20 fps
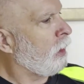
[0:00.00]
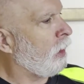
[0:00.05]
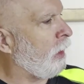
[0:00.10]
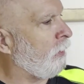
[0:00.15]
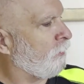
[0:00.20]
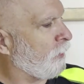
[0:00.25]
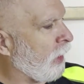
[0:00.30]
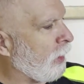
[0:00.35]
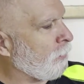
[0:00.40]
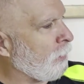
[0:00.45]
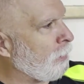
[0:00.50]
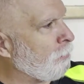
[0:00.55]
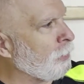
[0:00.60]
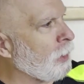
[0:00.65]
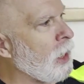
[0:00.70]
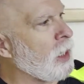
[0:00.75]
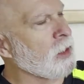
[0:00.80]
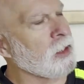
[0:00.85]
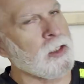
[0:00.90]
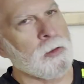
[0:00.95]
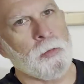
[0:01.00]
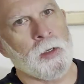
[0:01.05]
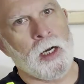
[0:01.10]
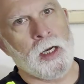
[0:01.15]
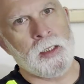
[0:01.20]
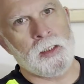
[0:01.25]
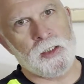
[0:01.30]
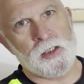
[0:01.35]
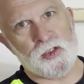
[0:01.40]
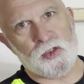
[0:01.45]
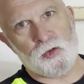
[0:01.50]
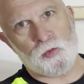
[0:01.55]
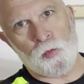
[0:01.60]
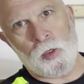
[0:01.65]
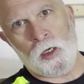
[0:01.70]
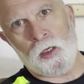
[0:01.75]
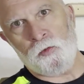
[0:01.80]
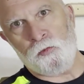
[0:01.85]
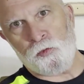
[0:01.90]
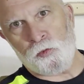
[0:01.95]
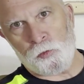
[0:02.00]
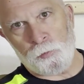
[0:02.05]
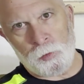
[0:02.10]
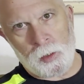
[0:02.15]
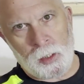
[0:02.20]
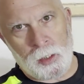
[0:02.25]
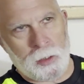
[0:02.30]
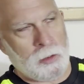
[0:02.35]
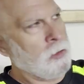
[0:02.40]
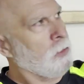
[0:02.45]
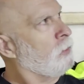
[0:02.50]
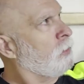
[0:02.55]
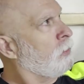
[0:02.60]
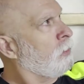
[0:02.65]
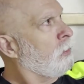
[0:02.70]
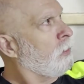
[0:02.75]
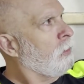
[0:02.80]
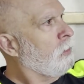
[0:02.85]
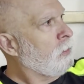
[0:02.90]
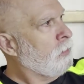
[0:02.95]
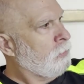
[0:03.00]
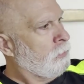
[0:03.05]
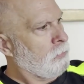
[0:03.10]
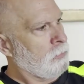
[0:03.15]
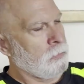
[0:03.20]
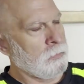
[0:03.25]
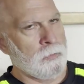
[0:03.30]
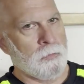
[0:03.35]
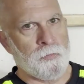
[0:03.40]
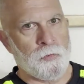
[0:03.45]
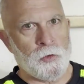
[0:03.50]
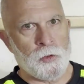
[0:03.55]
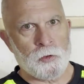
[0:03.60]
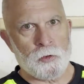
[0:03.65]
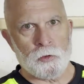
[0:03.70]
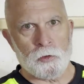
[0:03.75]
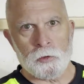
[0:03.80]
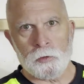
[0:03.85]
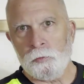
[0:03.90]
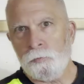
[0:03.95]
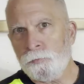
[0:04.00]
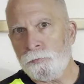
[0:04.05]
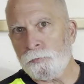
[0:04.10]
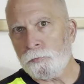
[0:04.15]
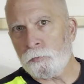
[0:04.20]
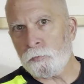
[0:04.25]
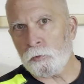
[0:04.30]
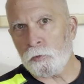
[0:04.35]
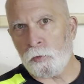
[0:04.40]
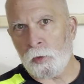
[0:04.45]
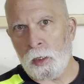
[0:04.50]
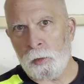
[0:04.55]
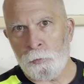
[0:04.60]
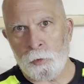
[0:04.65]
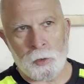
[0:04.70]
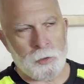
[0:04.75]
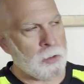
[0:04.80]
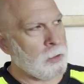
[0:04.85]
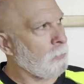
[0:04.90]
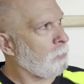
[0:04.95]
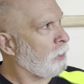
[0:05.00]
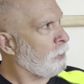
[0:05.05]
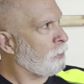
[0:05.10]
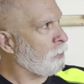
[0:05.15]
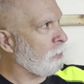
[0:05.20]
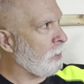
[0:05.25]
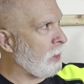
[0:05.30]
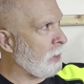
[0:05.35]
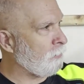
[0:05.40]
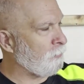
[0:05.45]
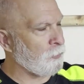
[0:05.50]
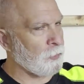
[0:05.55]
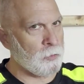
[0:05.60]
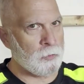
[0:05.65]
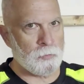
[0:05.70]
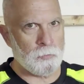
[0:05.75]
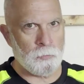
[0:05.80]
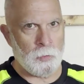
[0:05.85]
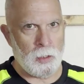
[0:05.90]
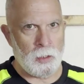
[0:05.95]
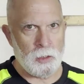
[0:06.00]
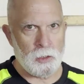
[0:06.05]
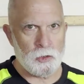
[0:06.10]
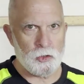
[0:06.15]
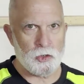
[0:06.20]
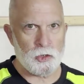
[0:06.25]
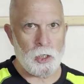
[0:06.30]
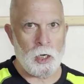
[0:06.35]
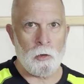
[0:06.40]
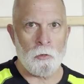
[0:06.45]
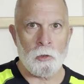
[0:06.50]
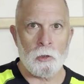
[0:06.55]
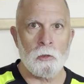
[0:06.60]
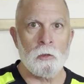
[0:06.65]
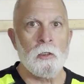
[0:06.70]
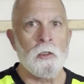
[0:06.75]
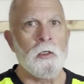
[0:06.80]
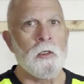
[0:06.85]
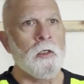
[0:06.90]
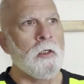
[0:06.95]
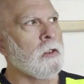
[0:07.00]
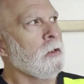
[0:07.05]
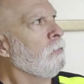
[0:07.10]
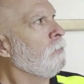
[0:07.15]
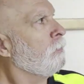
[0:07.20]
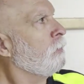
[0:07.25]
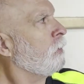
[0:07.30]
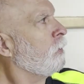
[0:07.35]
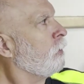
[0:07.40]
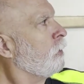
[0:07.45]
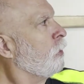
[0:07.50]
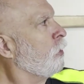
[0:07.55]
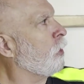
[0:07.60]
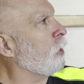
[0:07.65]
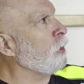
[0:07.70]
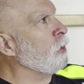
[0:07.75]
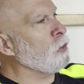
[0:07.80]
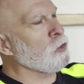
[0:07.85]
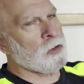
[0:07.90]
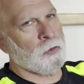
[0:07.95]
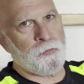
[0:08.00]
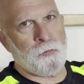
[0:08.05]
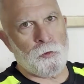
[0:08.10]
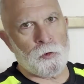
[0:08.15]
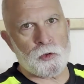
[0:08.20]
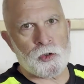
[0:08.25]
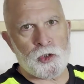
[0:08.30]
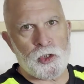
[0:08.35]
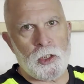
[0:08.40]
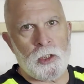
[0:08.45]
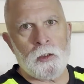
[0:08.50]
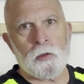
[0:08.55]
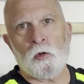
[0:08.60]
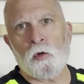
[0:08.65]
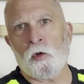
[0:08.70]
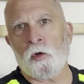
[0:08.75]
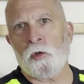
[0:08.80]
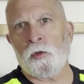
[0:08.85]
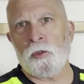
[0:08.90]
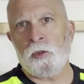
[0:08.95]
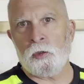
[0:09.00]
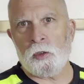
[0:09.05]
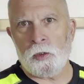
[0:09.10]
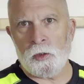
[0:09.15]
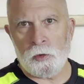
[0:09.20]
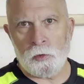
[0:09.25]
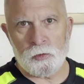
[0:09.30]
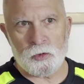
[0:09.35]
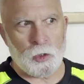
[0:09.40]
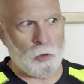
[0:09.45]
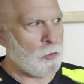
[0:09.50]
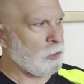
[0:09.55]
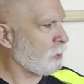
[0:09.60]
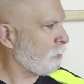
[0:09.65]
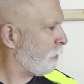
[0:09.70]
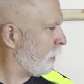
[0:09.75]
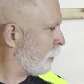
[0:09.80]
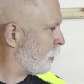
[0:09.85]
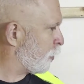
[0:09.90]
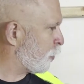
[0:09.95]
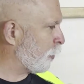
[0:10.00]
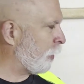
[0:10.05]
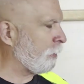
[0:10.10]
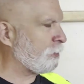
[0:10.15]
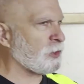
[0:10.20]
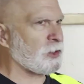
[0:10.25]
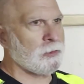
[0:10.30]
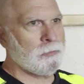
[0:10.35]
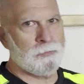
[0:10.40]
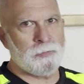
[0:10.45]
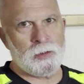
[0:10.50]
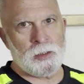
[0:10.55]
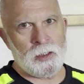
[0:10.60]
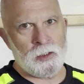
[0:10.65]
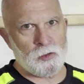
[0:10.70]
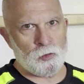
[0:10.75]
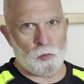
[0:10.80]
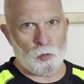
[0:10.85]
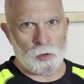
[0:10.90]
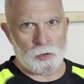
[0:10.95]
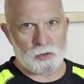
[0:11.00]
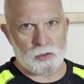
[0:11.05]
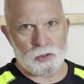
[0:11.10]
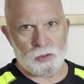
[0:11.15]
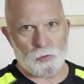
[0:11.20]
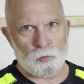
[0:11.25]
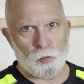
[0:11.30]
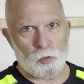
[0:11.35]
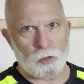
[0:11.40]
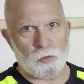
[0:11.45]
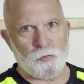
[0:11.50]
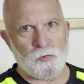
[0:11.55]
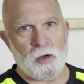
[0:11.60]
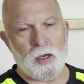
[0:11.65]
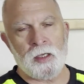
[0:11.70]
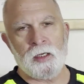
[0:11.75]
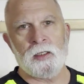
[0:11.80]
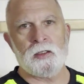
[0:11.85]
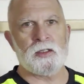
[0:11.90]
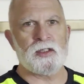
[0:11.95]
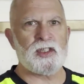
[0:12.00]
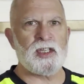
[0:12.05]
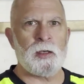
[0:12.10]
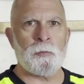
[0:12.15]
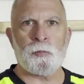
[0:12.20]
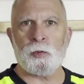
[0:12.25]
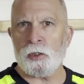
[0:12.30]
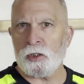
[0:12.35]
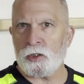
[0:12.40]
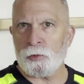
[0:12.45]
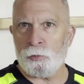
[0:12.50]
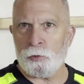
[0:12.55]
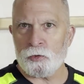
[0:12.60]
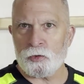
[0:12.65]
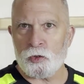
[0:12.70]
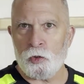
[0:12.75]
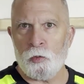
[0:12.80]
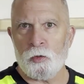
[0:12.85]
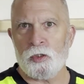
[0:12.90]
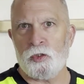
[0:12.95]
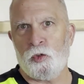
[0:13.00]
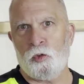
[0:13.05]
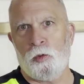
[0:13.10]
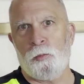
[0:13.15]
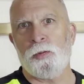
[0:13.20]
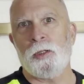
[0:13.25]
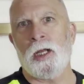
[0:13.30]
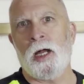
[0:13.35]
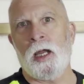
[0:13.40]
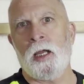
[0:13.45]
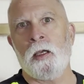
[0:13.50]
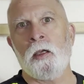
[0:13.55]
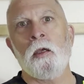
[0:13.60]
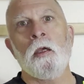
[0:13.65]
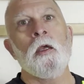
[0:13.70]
I've got my blocking behind this as well for my vertical grab bar that I'm going to do and for my hinge shower. You can use a full sheet or you can use OSB strips. Either one is going to work fine, and the same principle is going to apply.